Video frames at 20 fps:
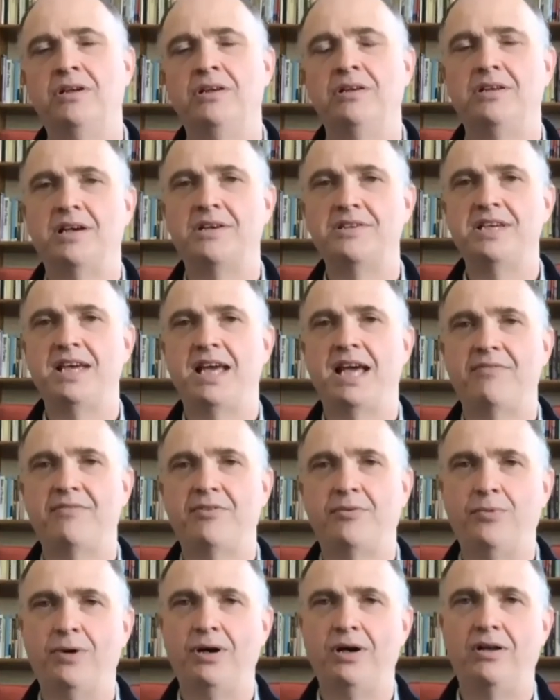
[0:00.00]
Does he have a
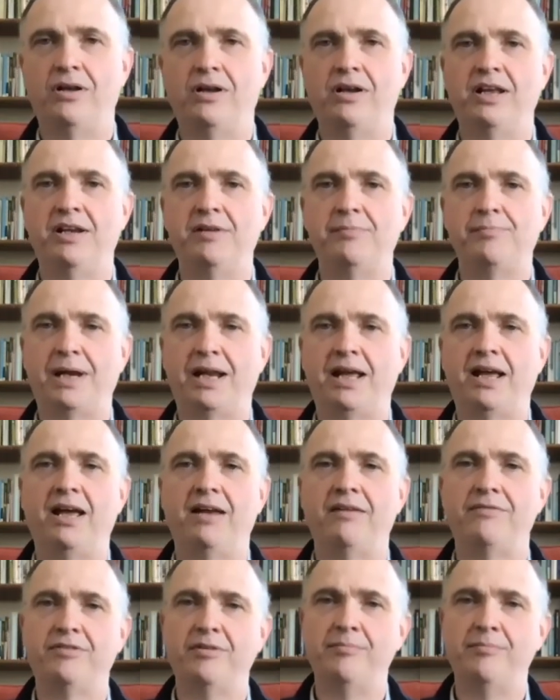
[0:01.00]
will and a plan for